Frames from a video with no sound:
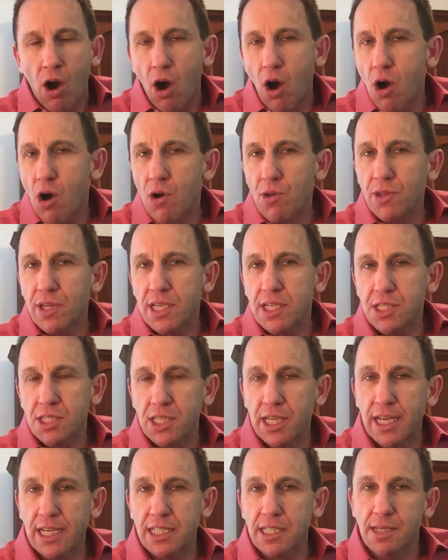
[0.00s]
all these
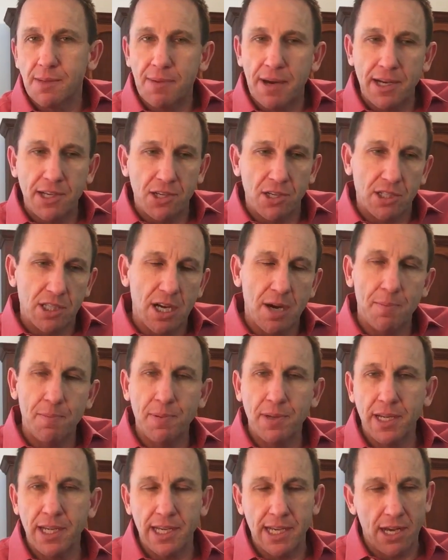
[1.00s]
things about your
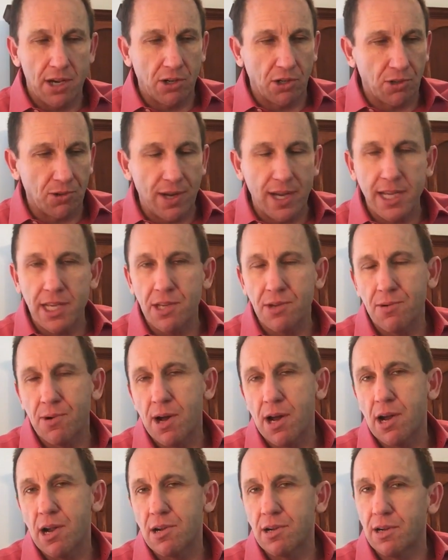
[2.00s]
company, how great you
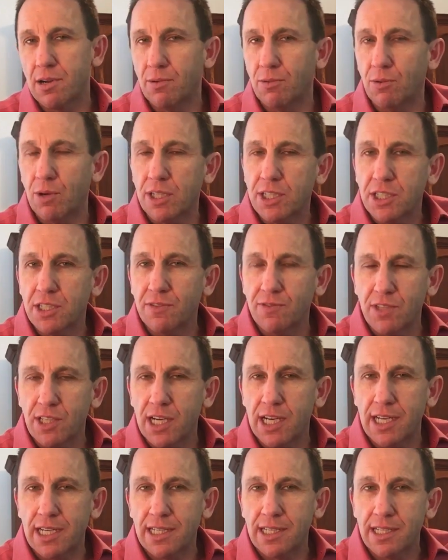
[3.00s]
are, and what you've
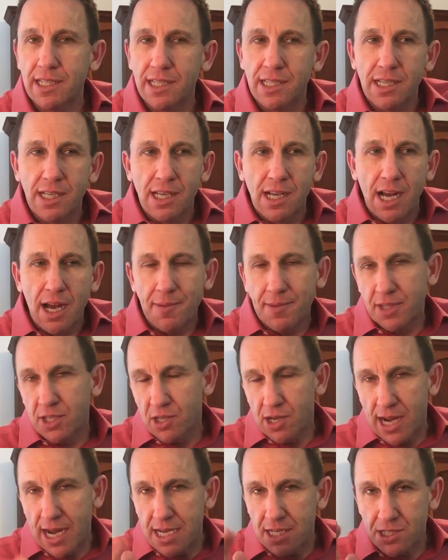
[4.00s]
done. I mean,
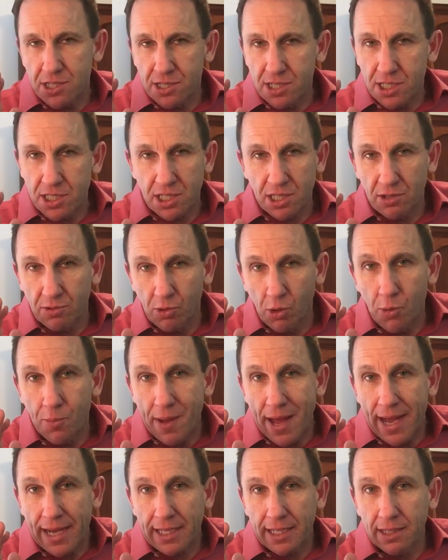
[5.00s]
their eyes are just going to roll
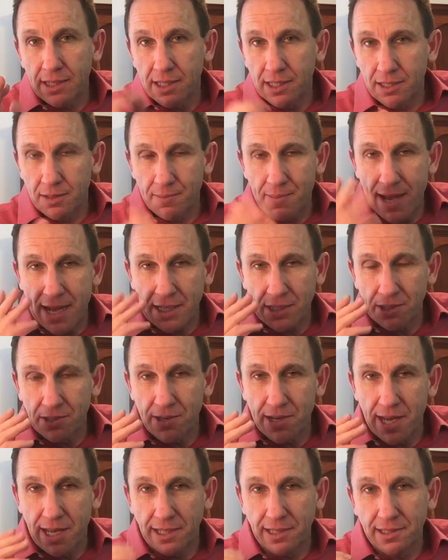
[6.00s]
back in the back of
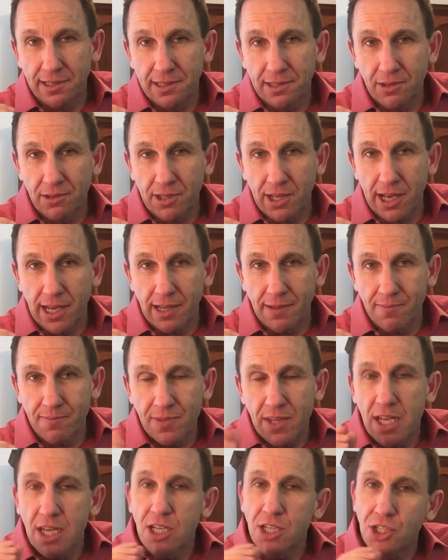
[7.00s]
their head, okay?
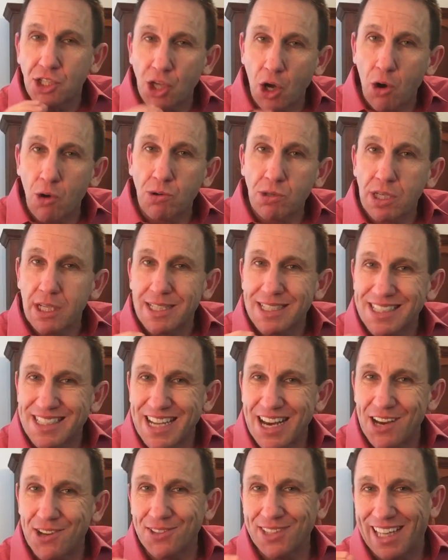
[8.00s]
Don't
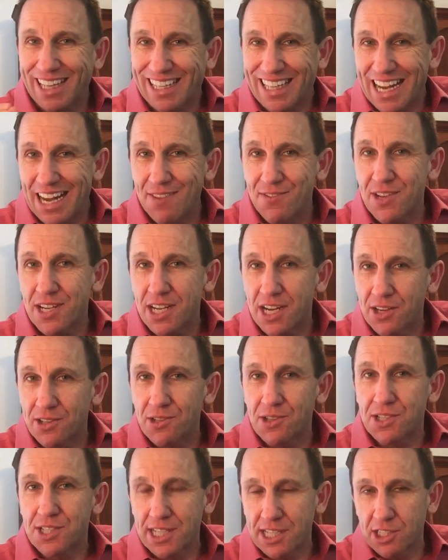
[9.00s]
sound like every
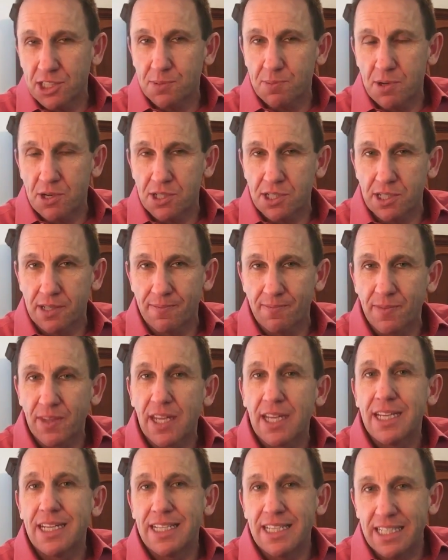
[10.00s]
other salesperson.
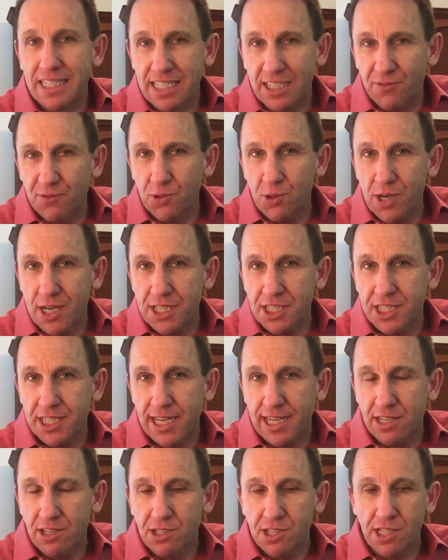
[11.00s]

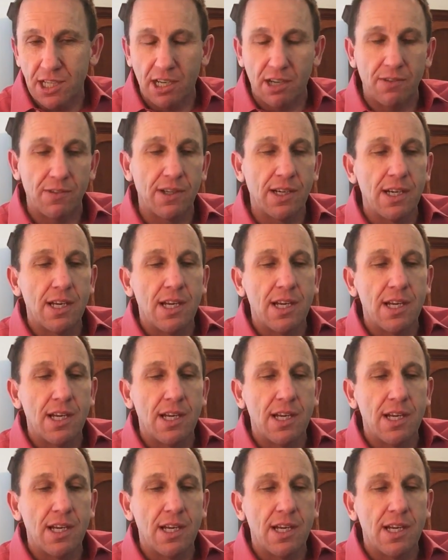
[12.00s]
Differentiate yourself.